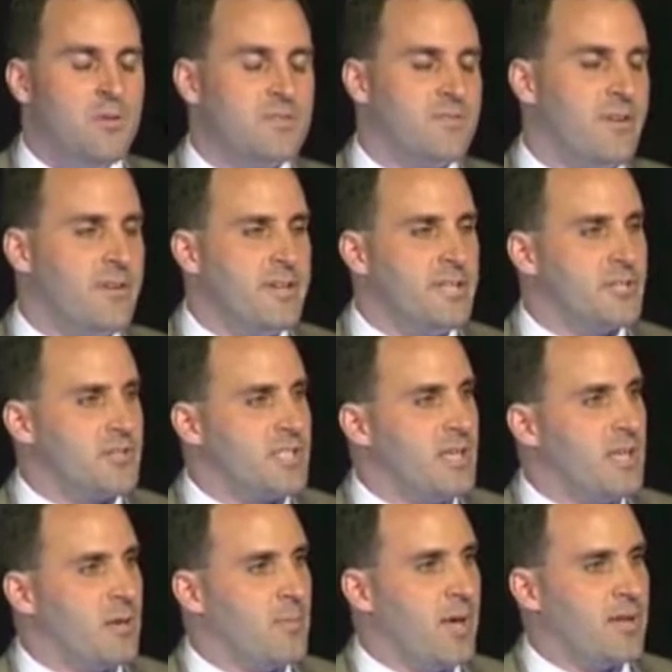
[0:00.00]
What's very
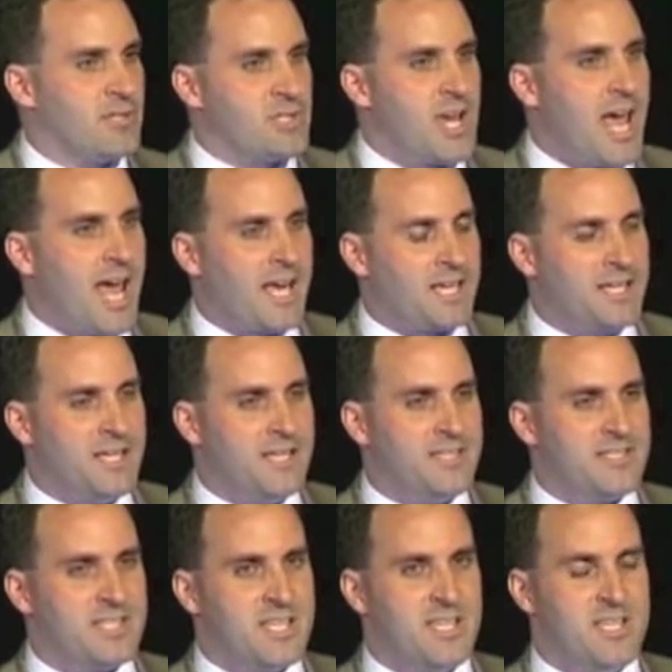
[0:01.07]
interesting about Jack
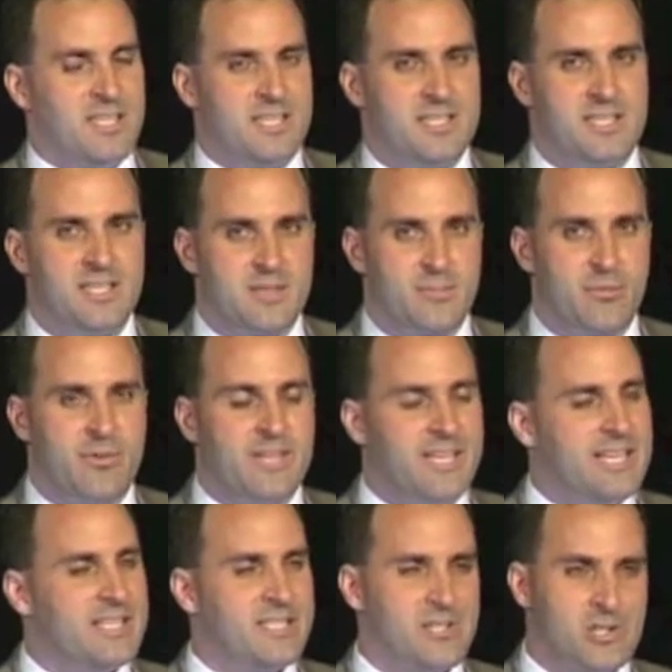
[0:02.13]
is his discipline
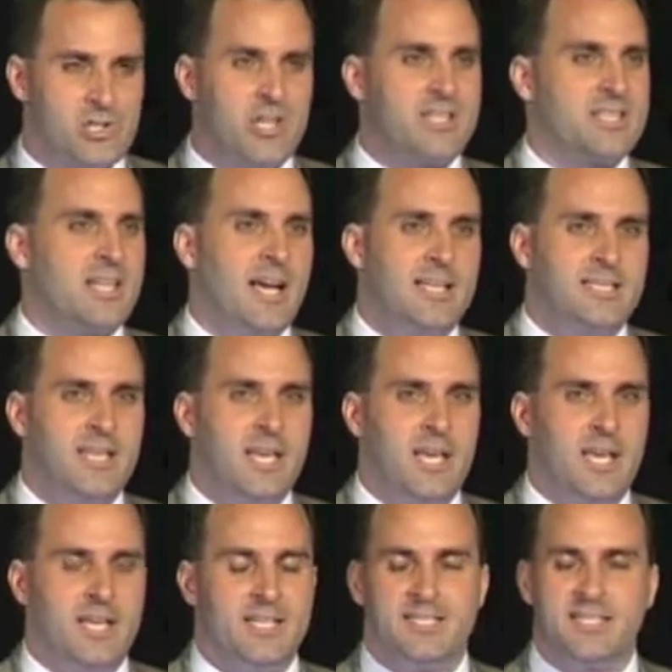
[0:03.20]
isn't just IT
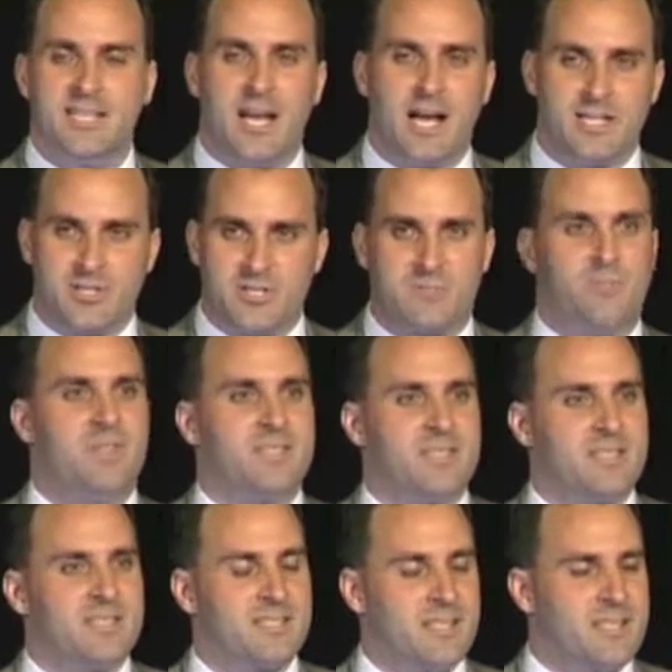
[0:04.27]
and it's not just
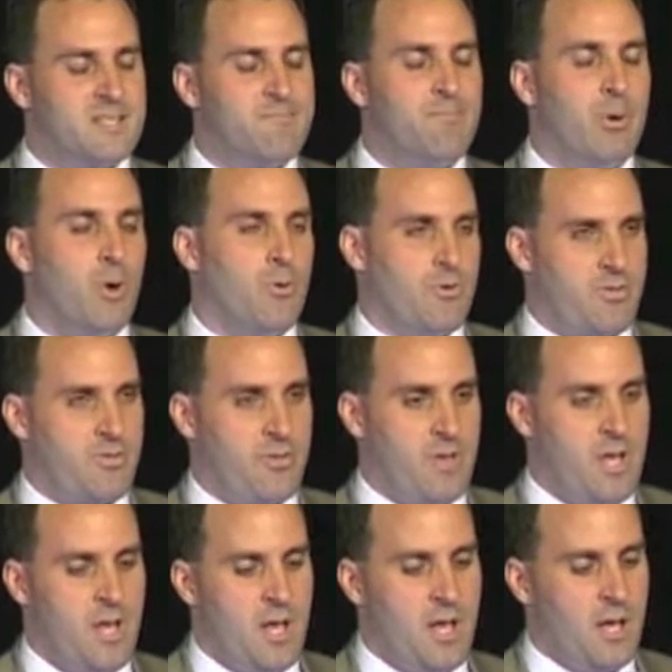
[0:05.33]
business, it's both.
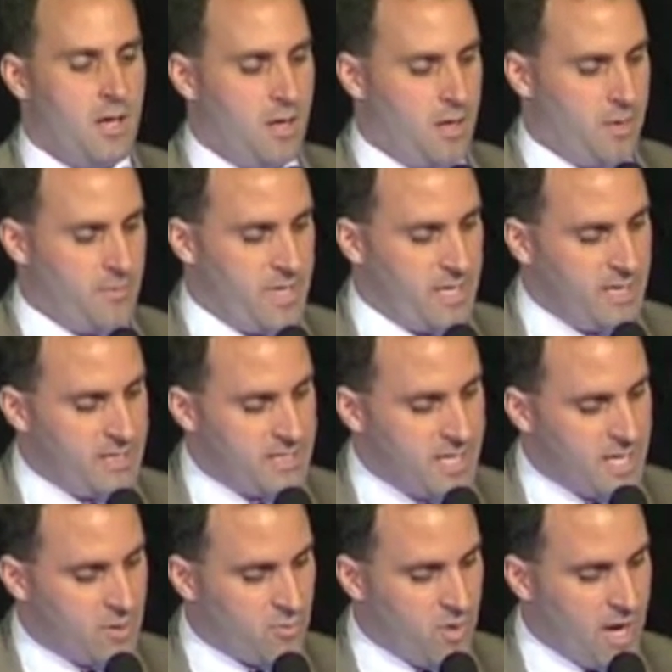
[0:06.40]
He is
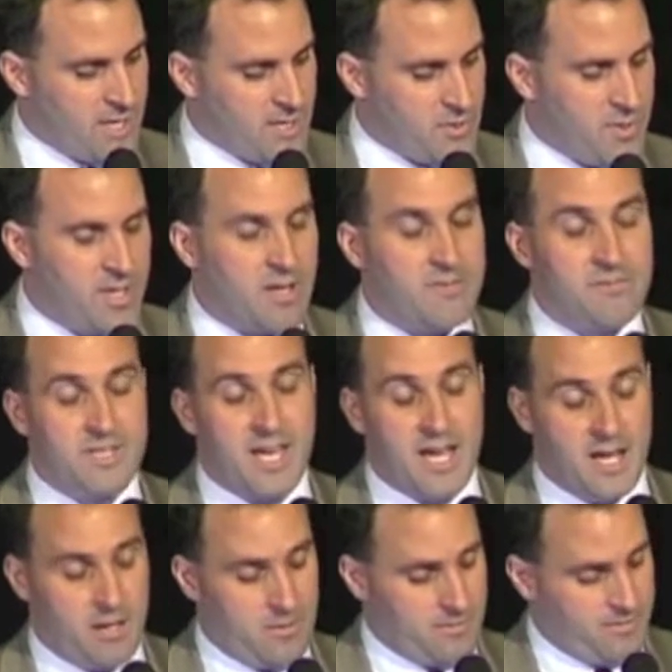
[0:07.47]
a graduate of
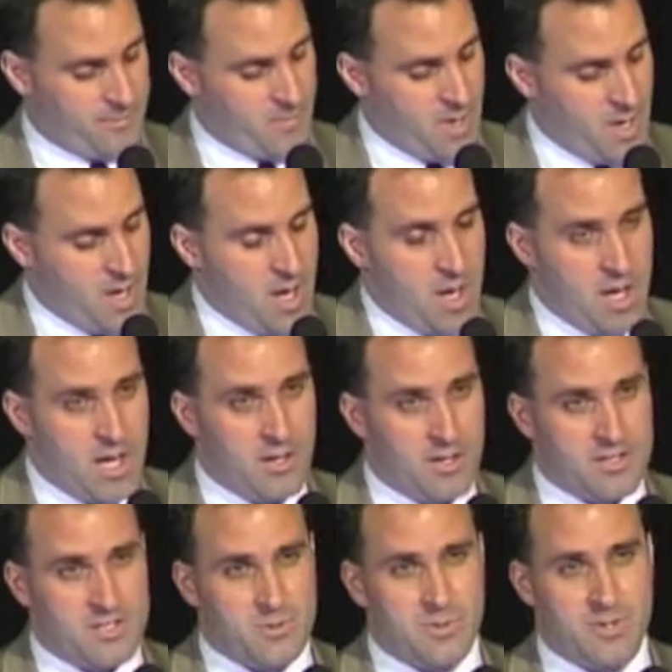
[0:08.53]
Yale. He
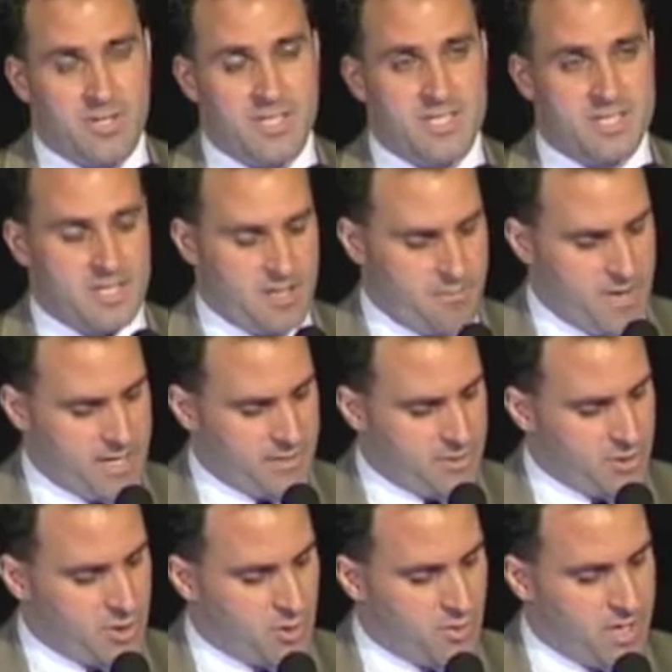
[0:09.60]
also earned his
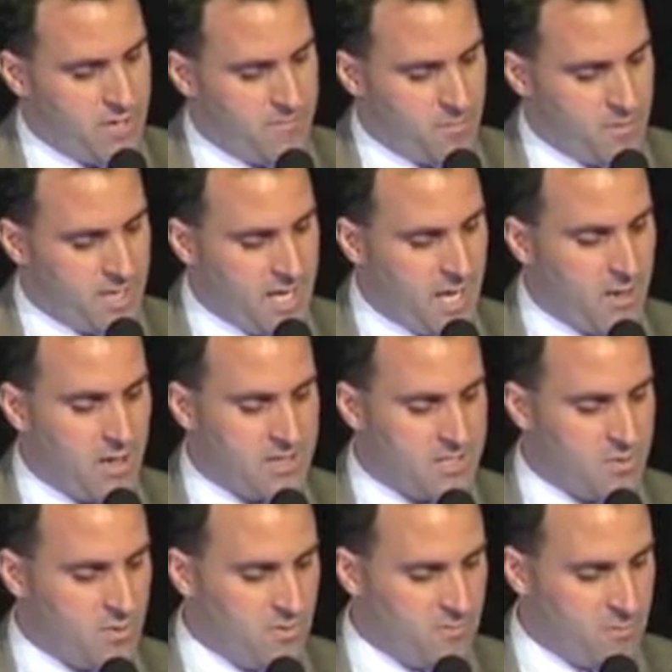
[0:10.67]
master's degree from the Kellogg
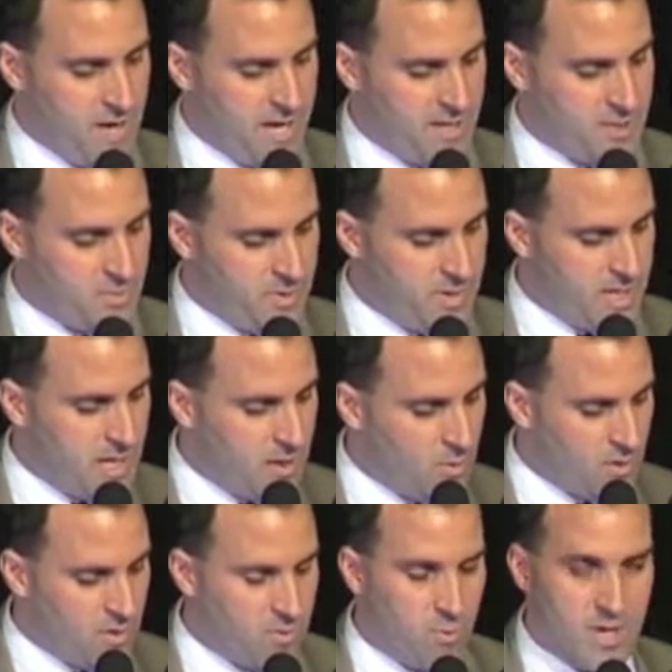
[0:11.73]
School of Management at
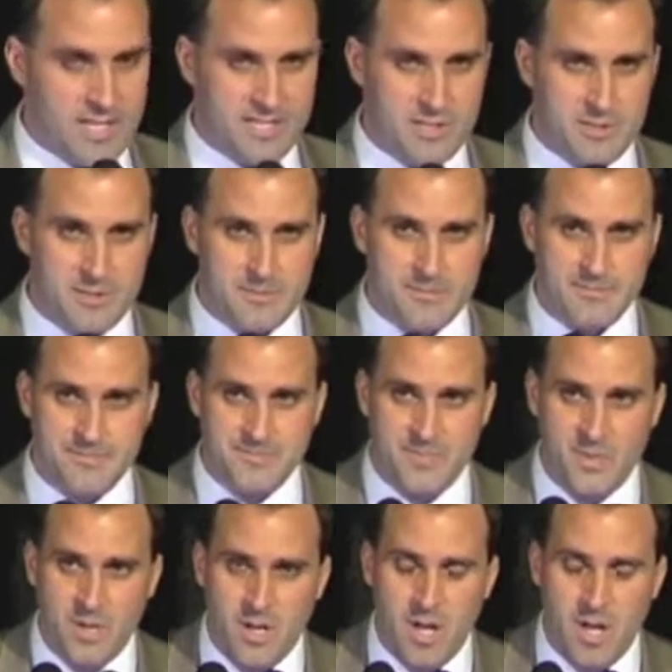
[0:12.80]
Northwestern.